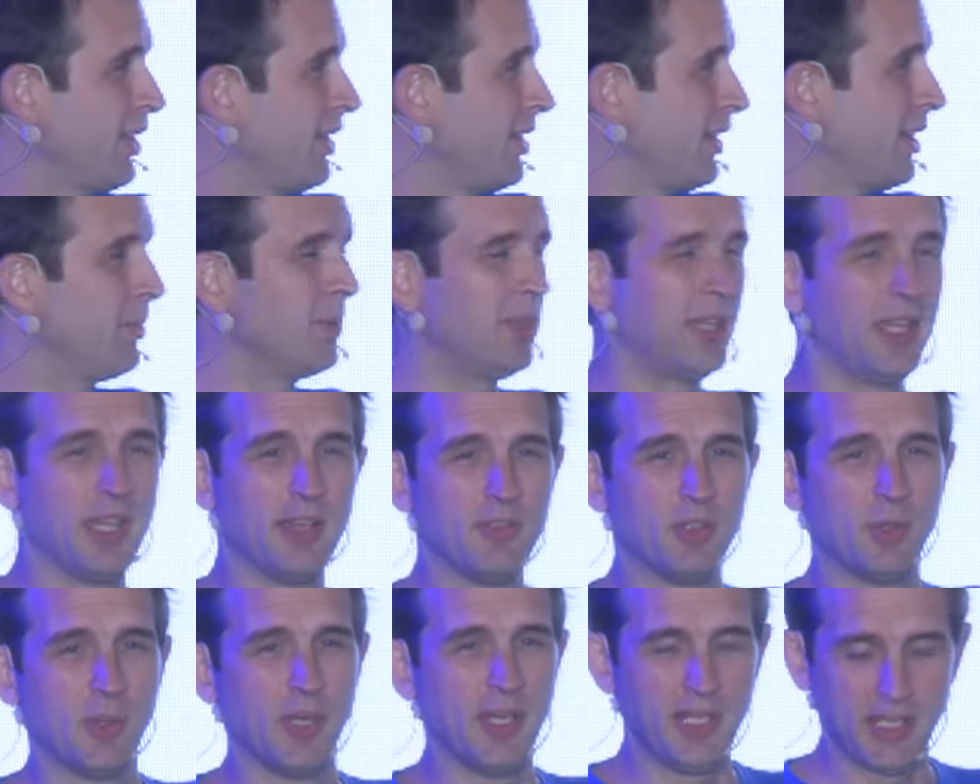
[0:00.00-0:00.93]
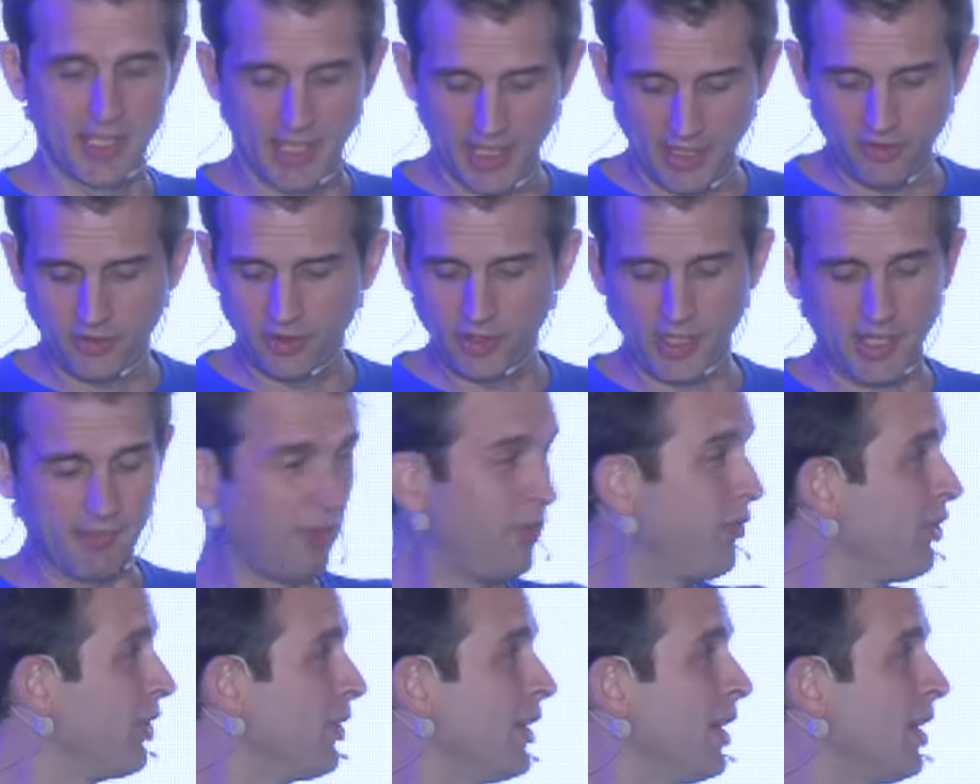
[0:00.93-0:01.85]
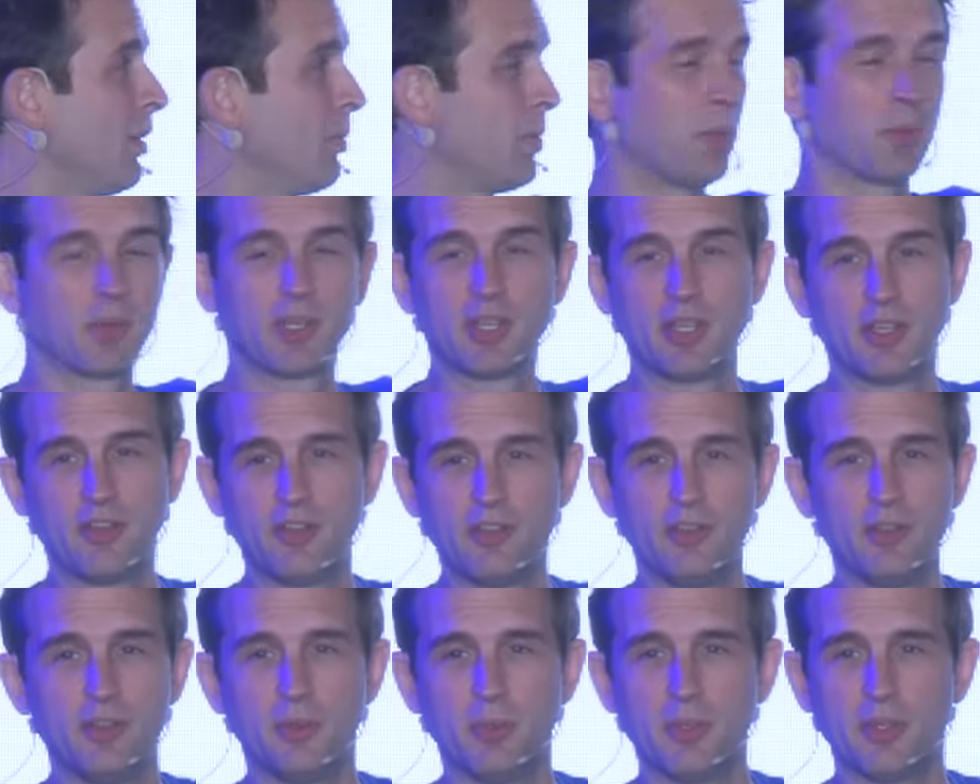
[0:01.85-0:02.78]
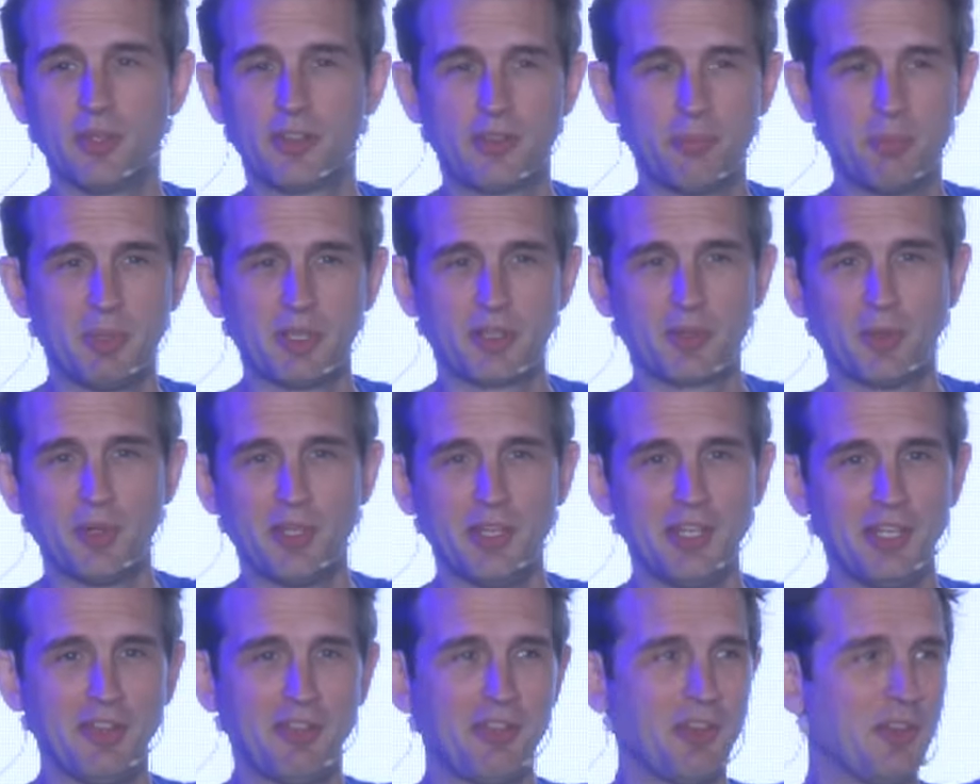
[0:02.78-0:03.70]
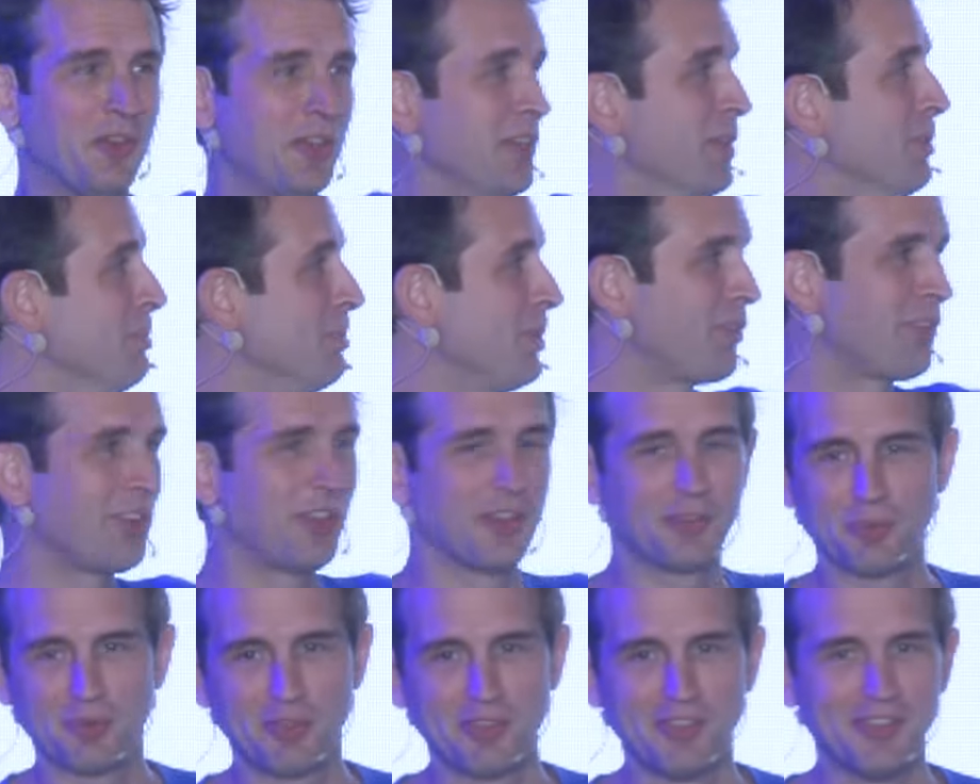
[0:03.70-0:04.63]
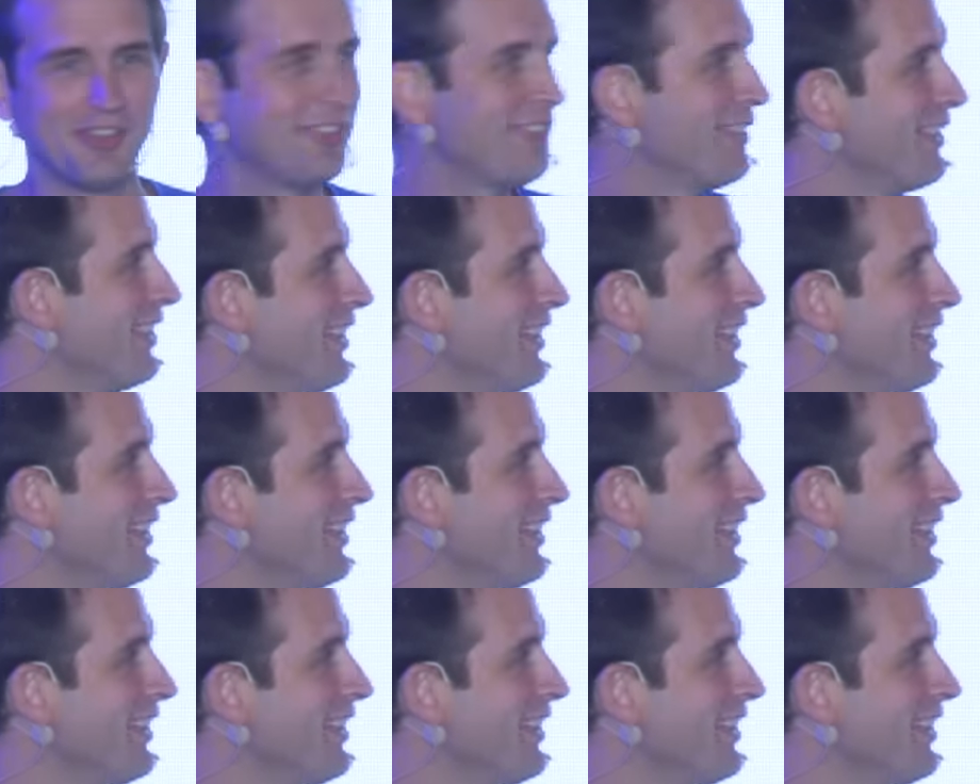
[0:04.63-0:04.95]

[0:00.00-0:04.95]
I really have no idea. I still haven't figured out what we're going to do with Bitcoin and Ethereum, much less with this.